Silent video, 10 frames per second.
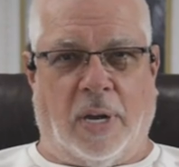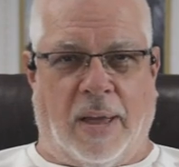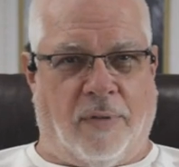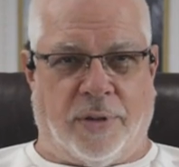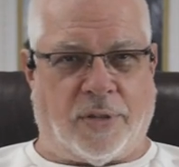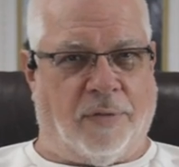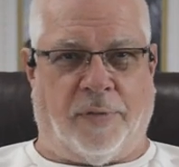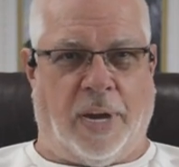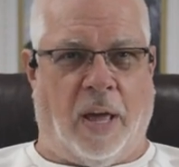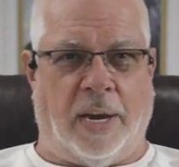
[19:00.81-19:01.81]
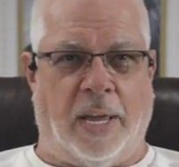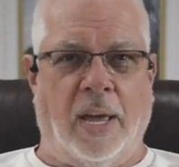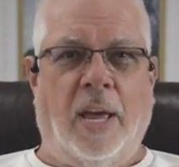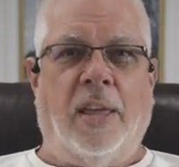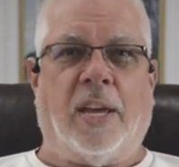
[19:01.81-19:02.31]
levels of fidelity
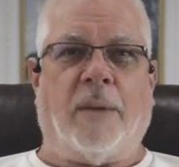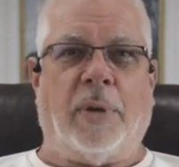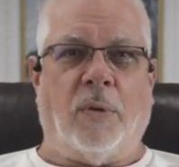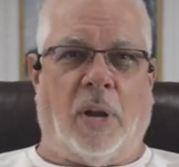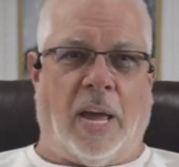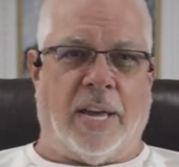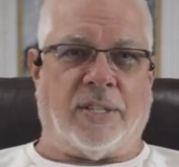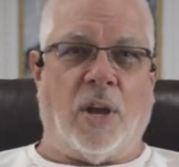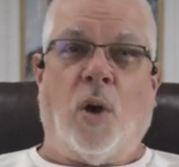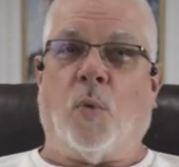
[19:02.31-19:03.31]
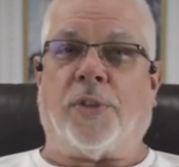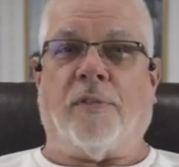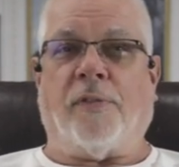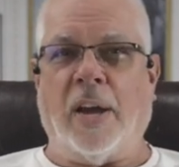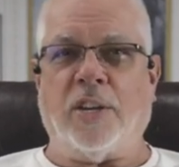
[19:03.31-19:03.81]
that can be realized with the
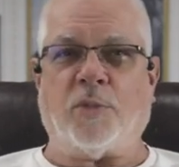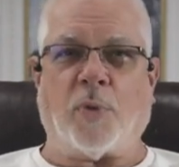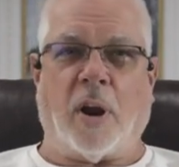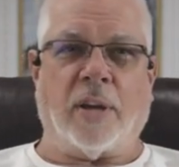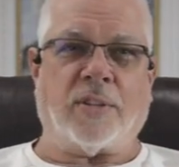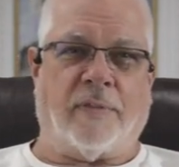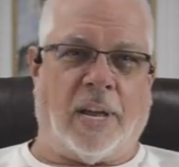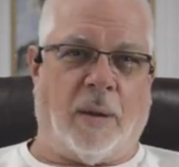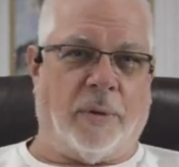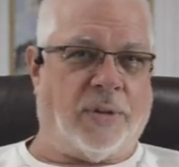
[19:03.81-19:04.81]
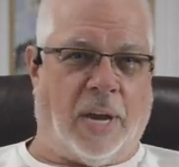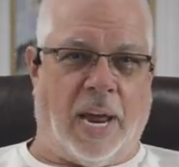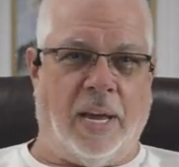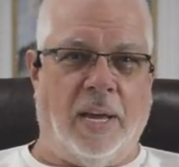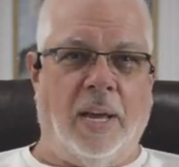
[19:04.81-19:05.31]
finest products available today,